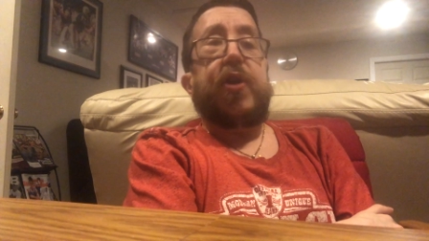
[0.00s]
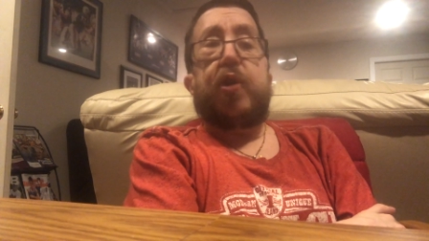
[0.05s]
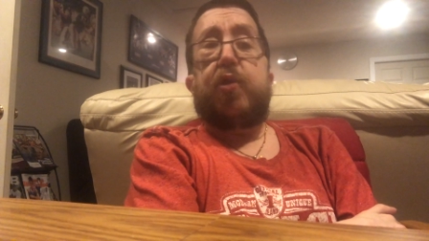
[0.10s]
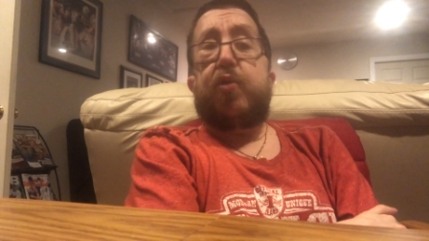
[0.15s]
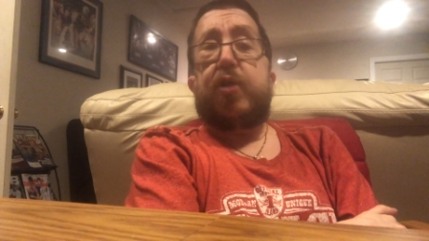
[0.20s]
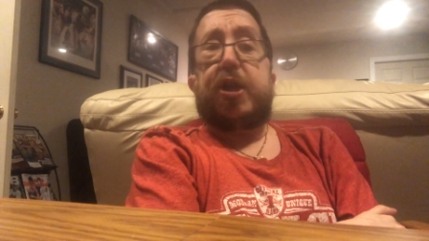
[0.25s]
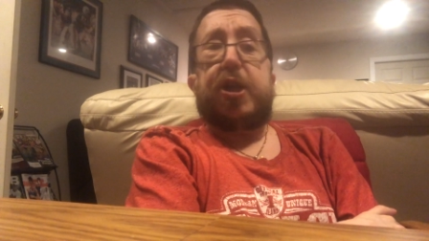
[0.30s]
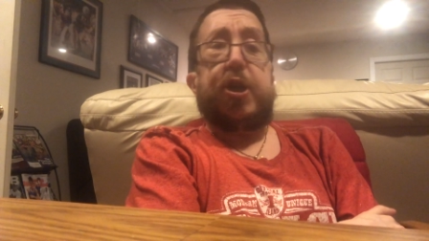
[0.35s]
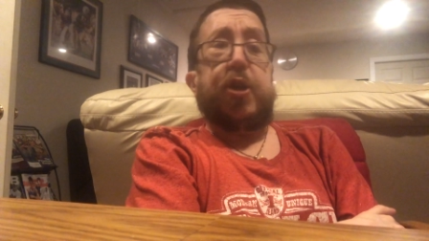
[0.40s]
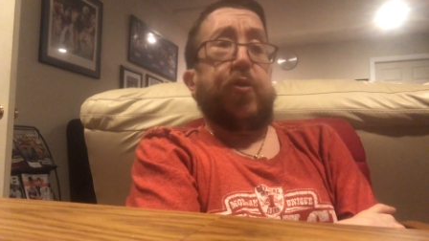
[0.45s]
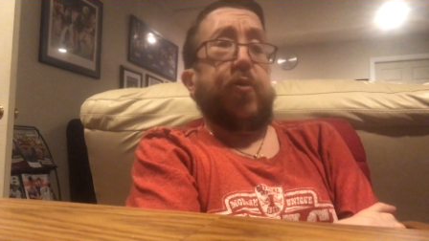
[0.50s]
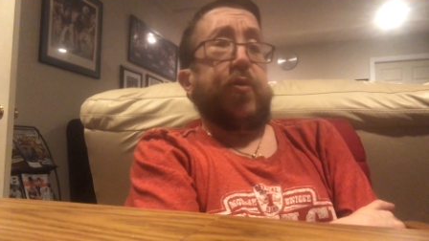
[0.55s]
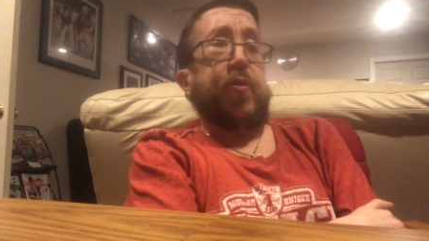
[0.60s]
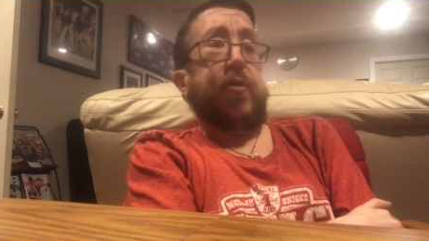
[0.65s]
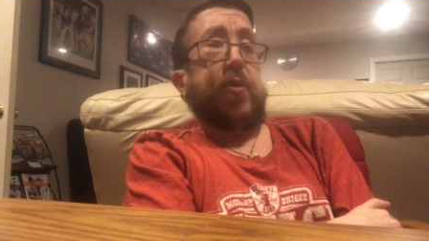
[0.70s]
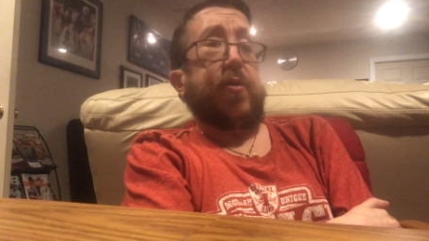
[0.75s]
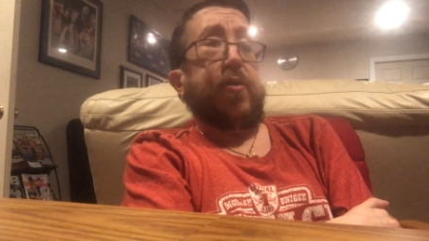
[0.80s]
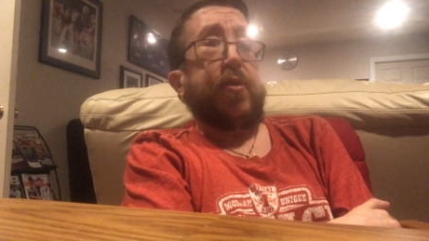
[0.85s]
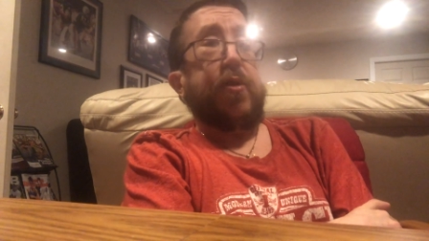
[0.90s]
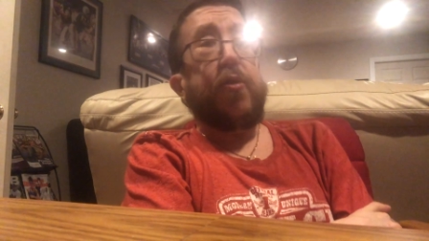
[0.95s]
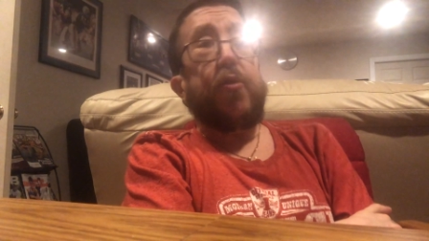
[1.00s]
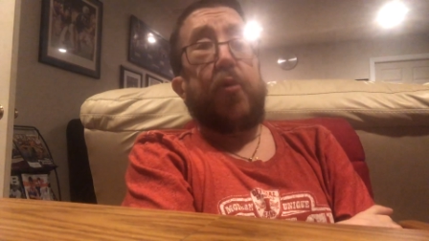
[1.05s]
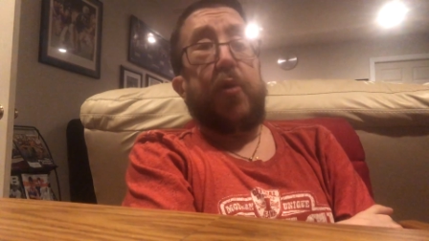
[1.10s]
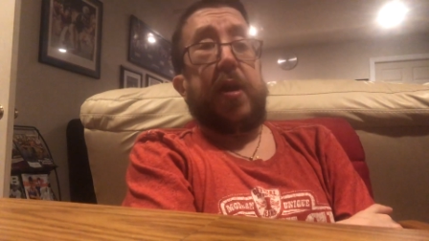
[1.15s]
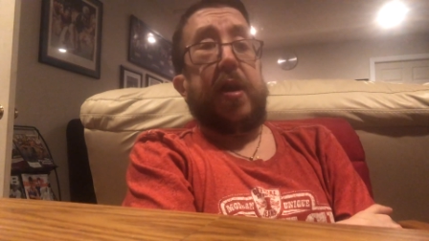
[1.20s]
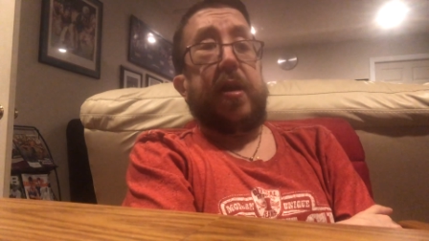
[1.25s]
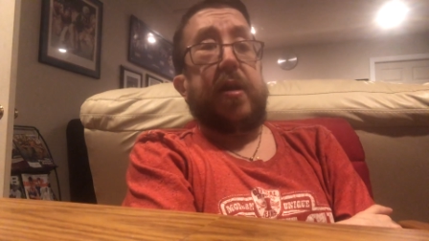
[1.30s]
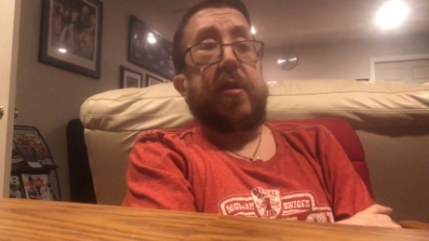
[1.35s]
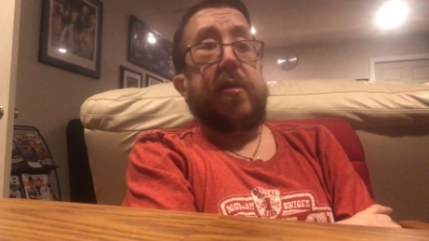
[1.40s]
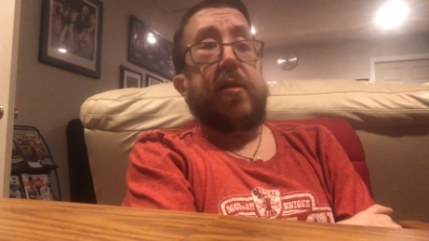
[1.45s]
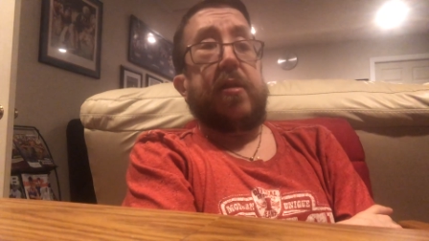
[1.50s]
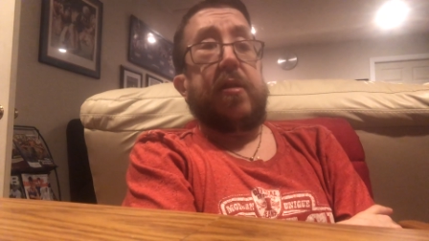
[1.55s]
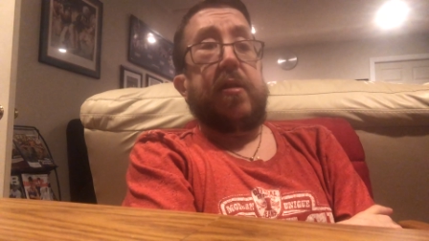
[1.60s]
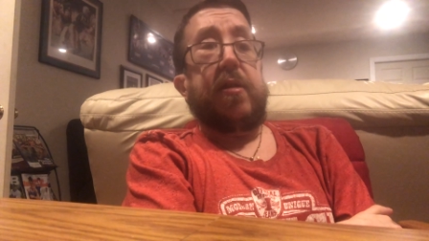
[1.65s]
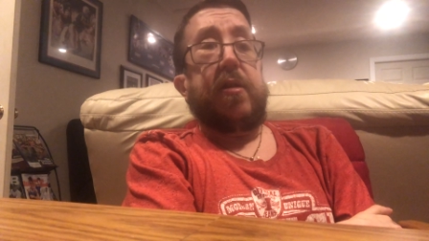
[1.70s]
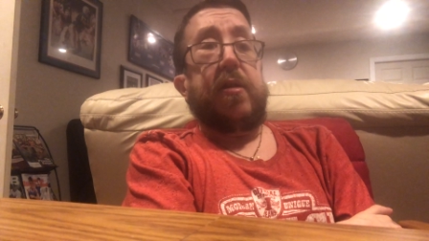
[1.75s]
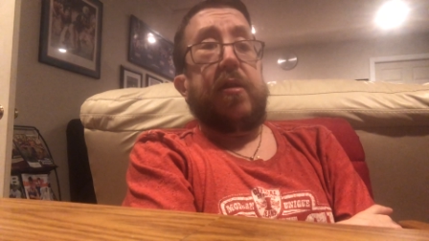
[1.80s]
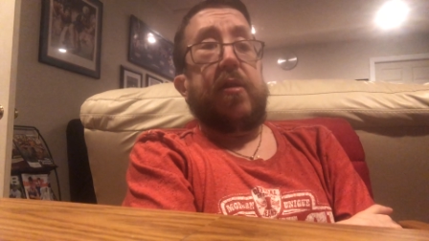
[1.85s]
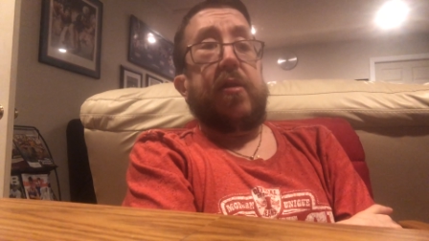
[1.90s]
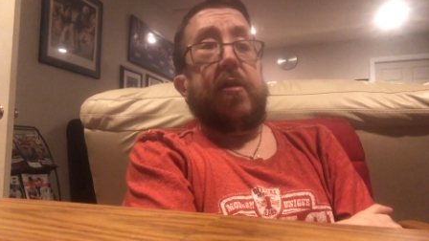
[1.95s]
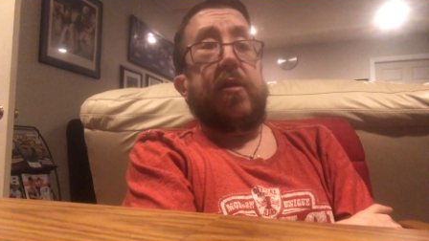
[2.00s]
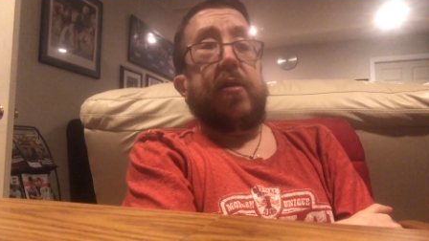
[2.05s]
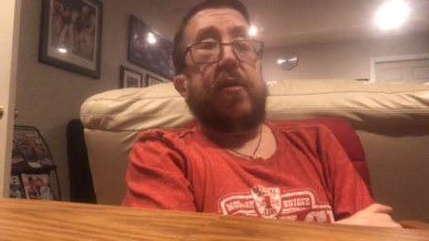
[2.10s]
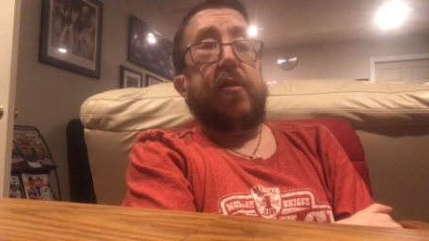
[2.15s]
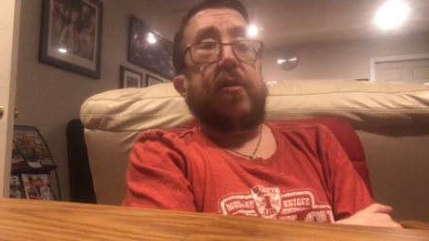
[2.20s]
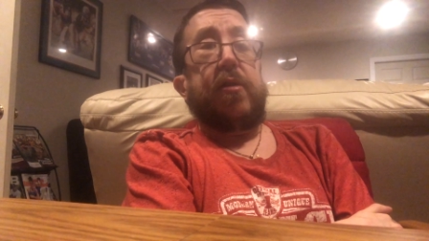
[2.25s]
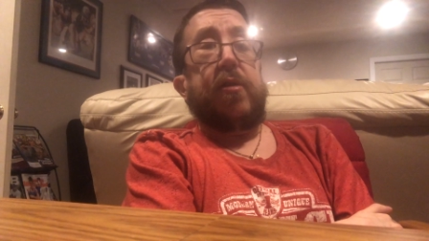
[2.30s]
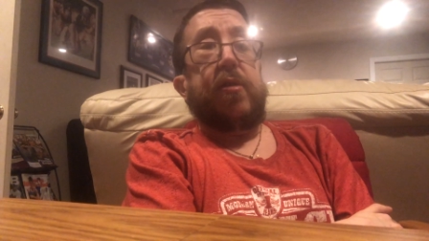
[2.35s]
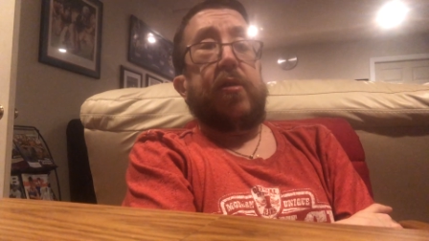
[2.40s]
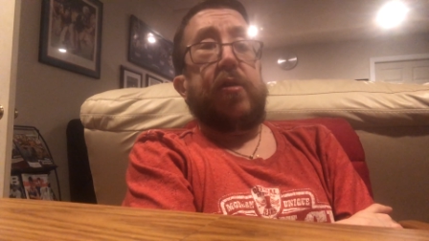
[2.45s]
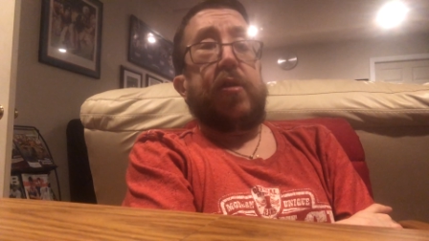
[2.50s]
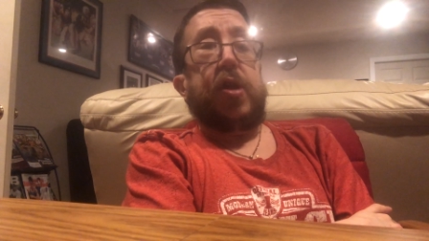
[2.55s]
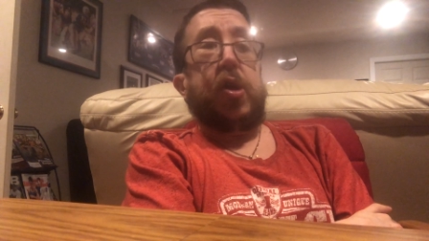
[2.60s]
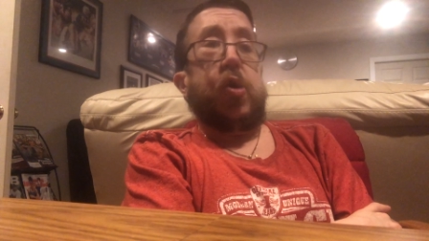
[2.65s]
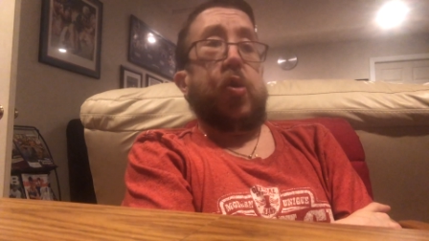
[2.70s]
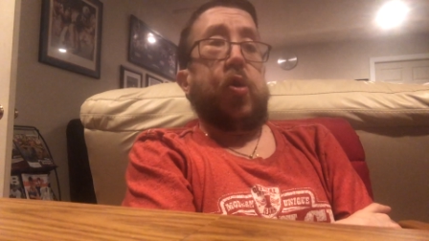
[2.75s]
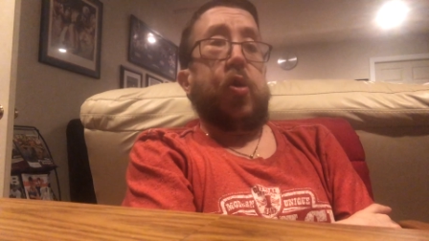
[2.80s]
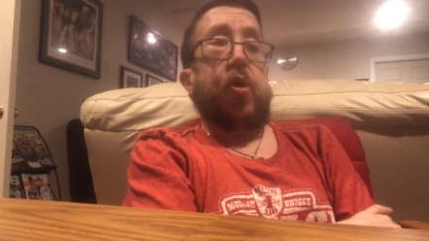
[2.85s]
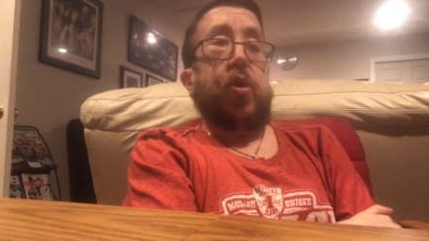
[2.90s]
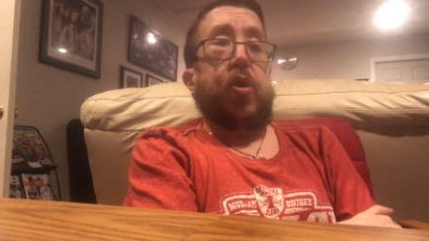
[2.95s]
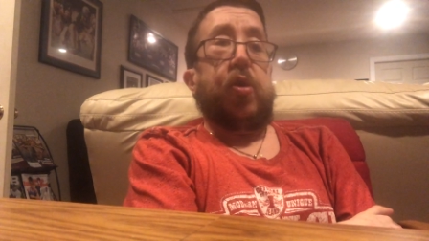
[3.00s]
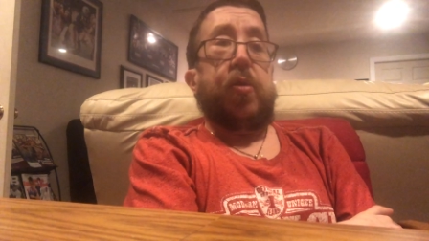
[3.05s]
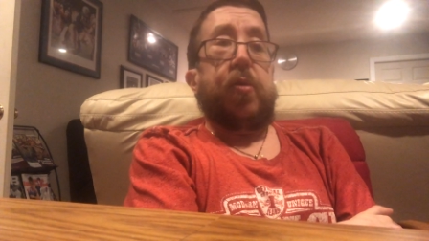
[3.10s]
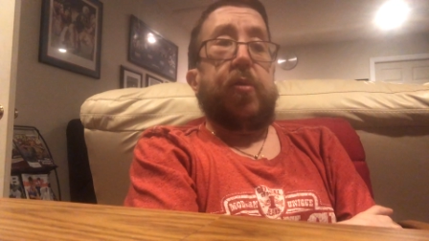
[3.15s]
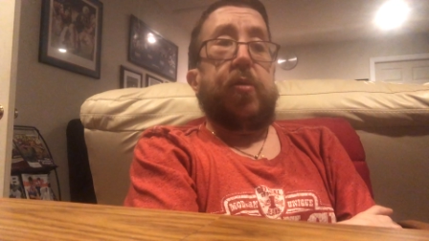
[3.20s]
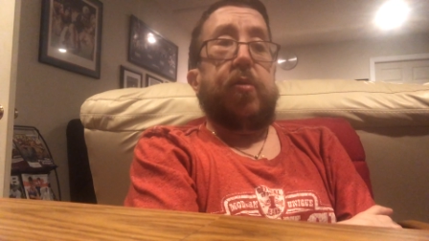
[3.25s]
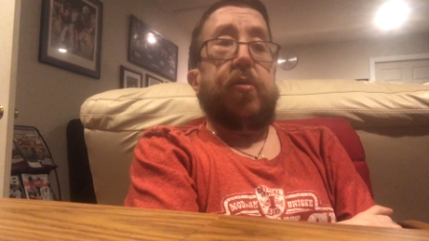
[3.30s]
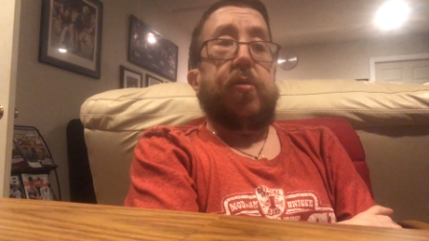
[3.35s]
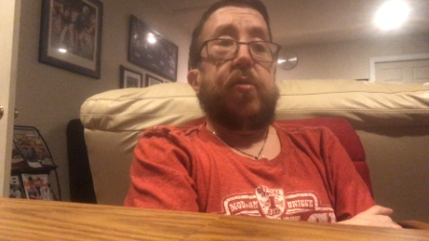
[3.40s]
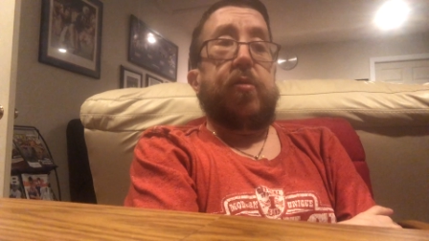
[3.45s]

you choose to do it, you're,